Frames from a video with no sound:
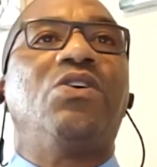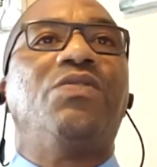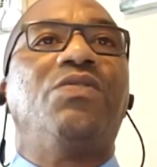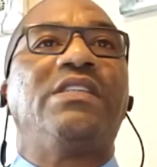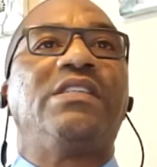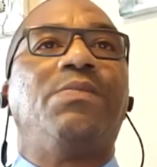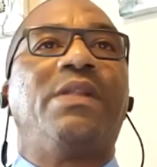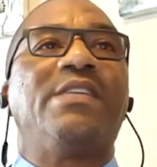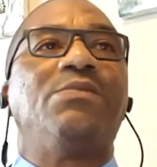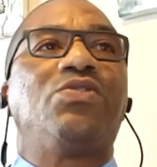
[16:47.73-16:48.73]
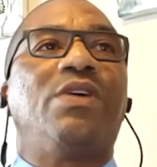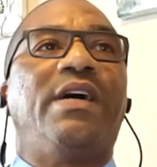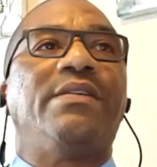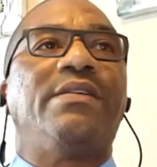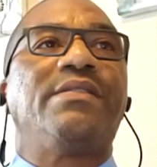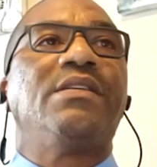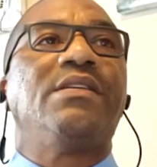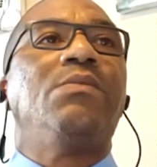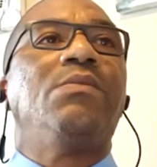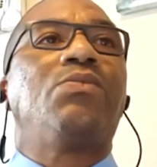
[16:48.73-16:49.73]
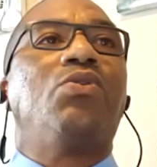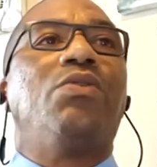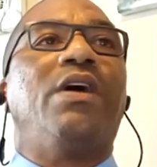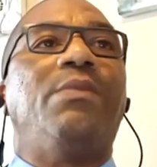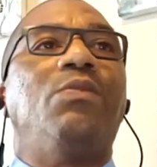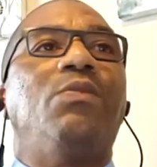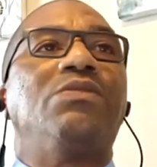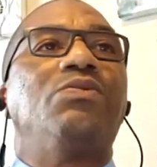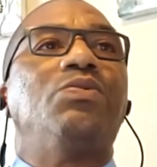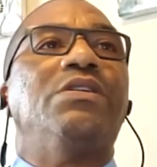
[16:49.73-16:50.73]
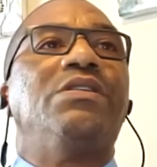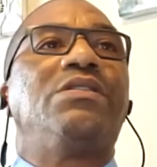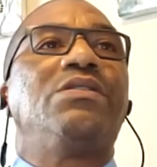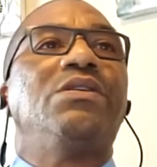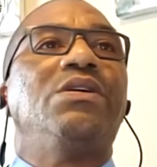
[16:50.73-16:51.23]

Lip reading: convalescent plasma trials program was